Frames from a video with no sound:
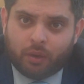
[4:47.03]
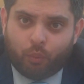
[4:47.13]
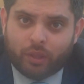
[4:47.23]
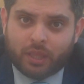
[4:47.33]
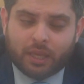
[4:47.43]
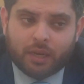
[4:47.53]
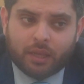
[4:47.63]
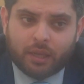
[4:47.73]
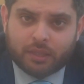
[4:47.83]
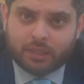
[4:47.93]
within
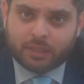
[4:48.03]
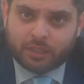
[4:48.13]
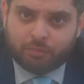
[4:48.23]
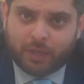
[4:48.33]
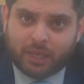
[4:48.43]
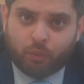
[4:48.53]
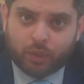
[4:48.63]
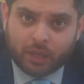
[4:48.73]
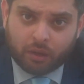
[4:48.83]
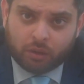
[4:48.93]
decision making,
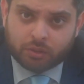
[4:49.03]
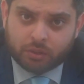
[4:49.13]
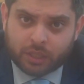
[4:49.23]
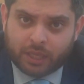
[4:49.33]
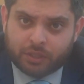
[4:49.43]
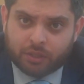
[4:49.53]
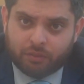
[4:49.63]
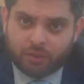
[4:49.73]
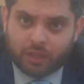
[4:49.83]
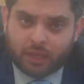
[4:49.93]
within consultation
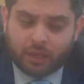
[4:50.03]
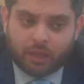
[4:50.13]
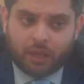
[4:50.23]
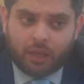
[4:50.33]
of a thing,